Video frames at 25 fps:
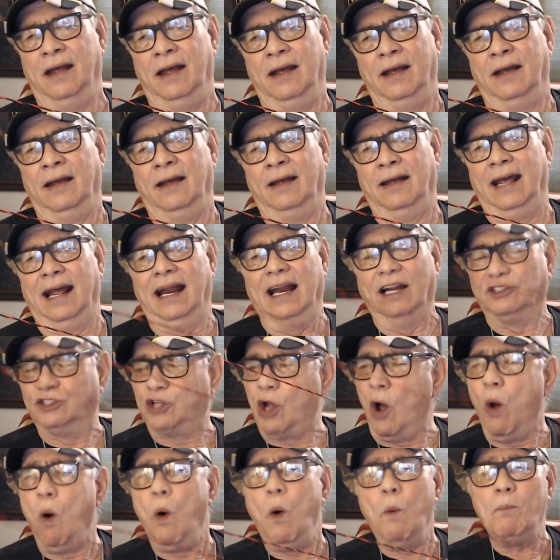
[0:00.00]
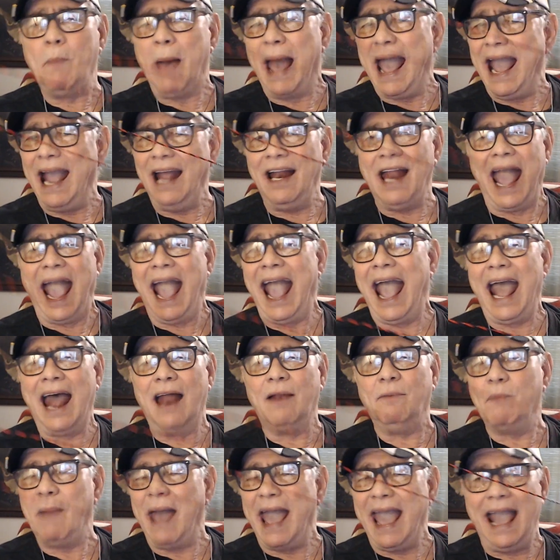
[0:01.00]
It is homemade,
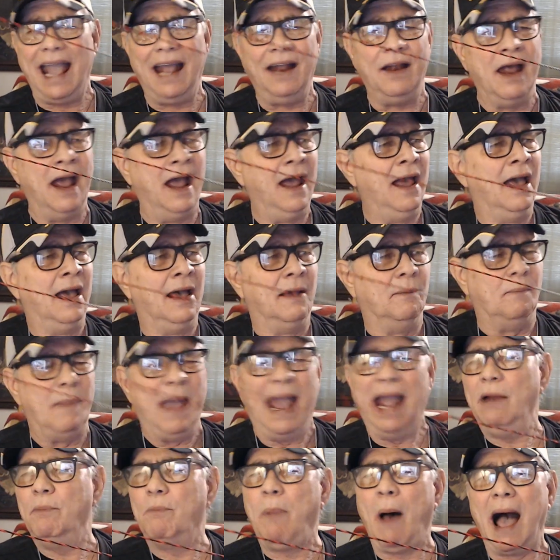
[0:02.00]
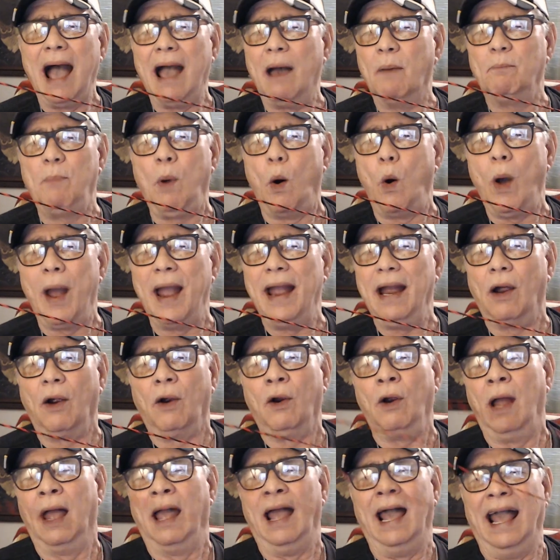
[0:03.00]
handmade, made by a boyer.
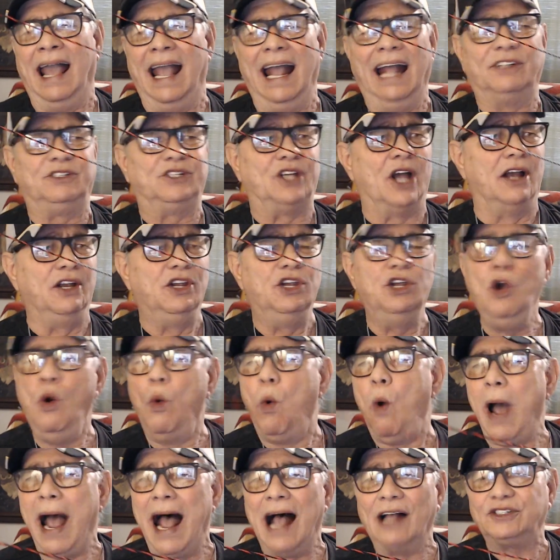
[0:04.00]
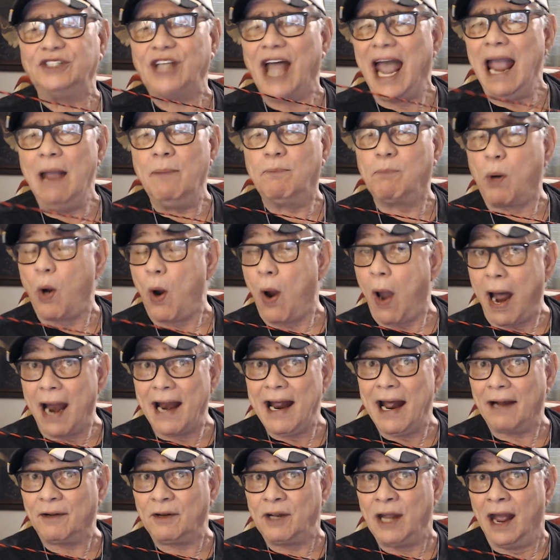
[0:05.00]
It's a USA
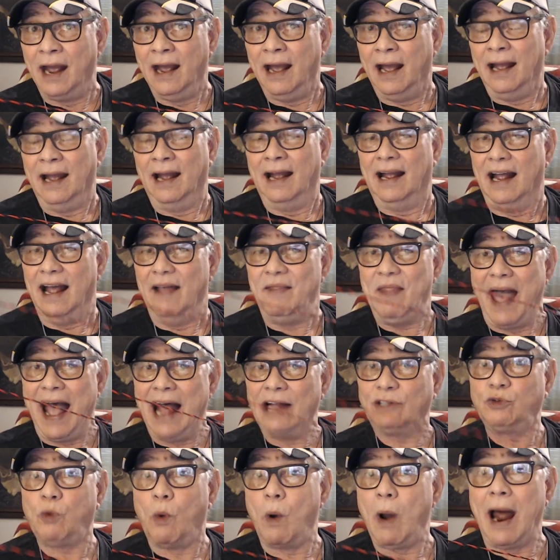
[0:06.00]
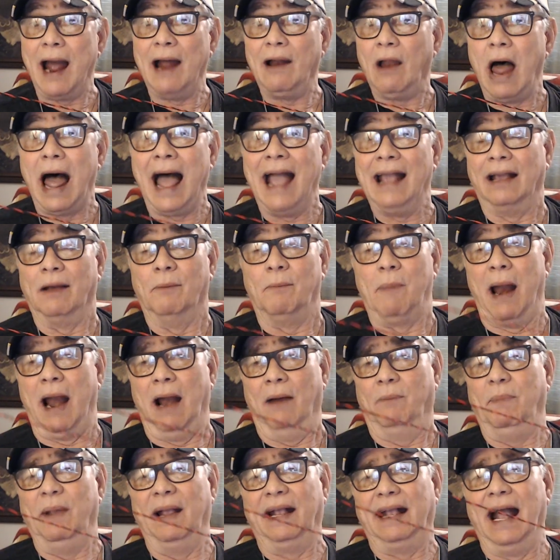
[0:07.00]
product, and that's what I like about it,
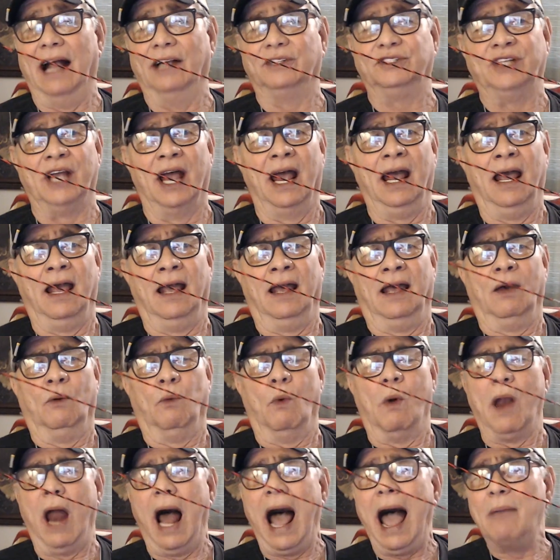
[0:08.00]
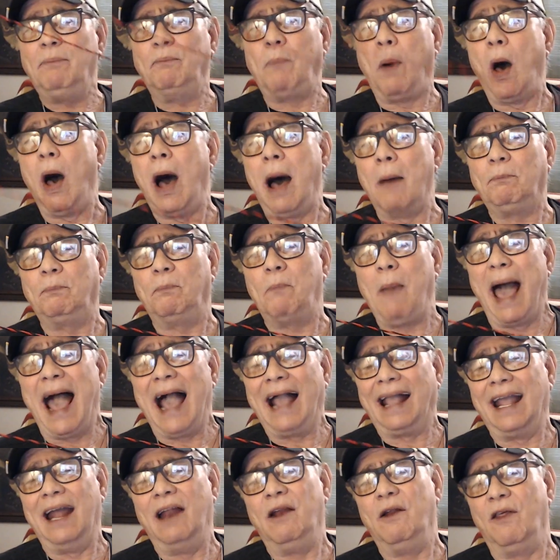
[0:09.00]
because when I popped back
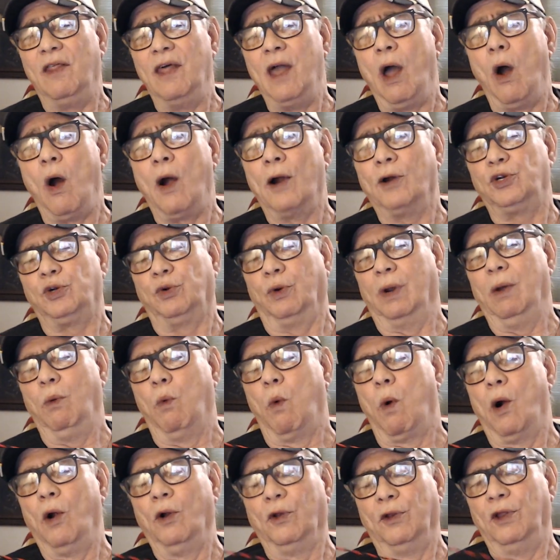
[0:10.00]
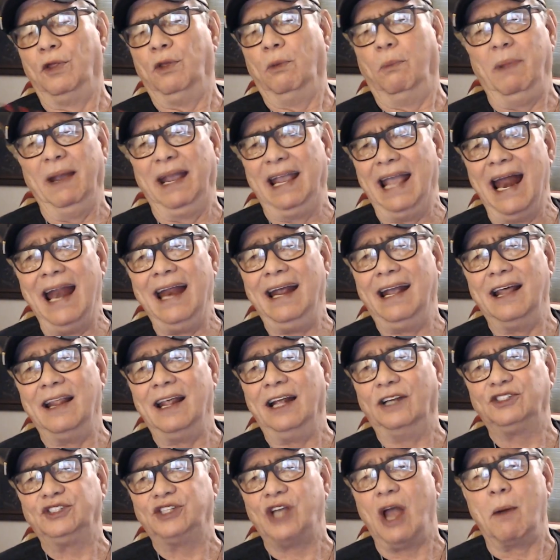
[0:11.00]
into the archery world at the beginning of this
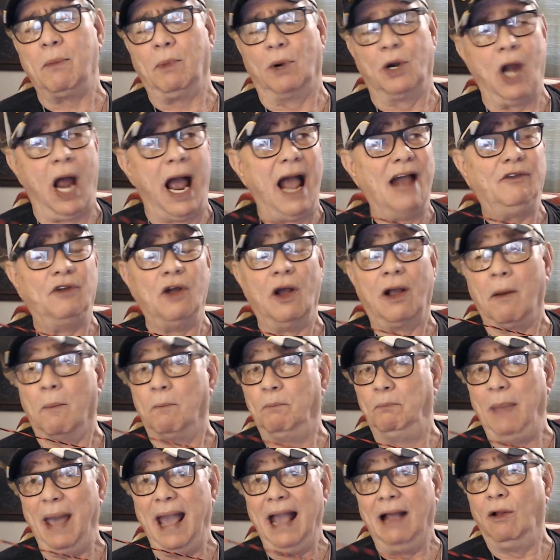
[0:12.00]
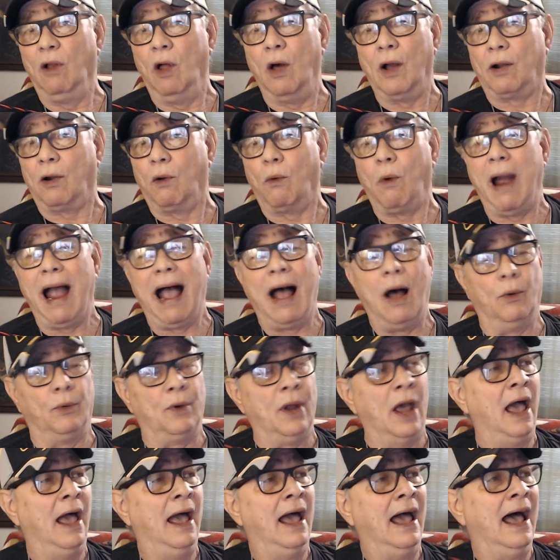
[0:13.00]
summer and I took a big look around,
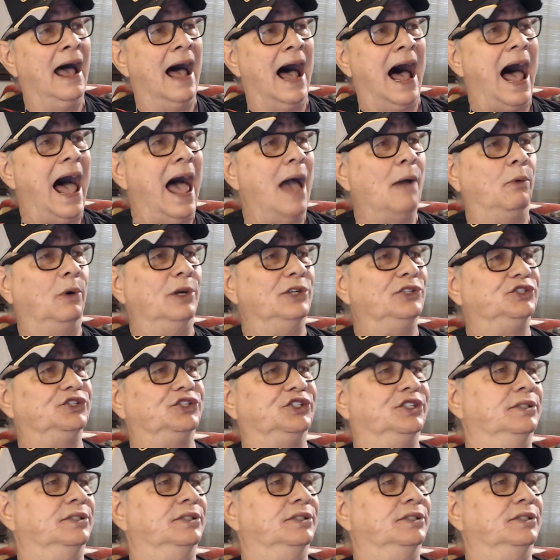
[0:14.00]
I was